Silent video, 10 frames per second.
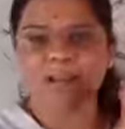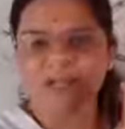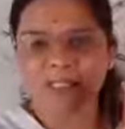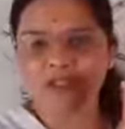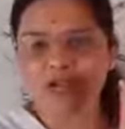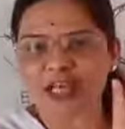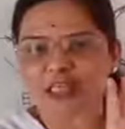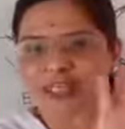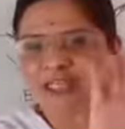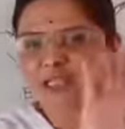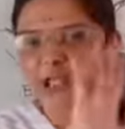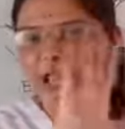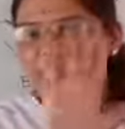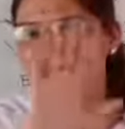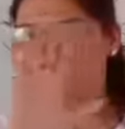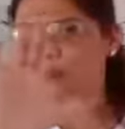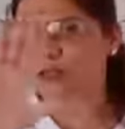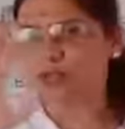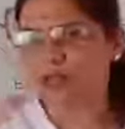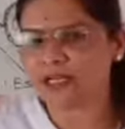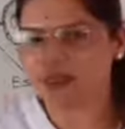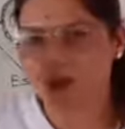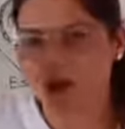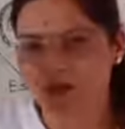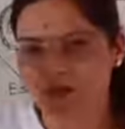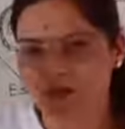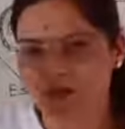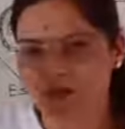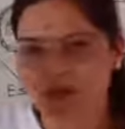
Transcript: menstruation cycle totally stops.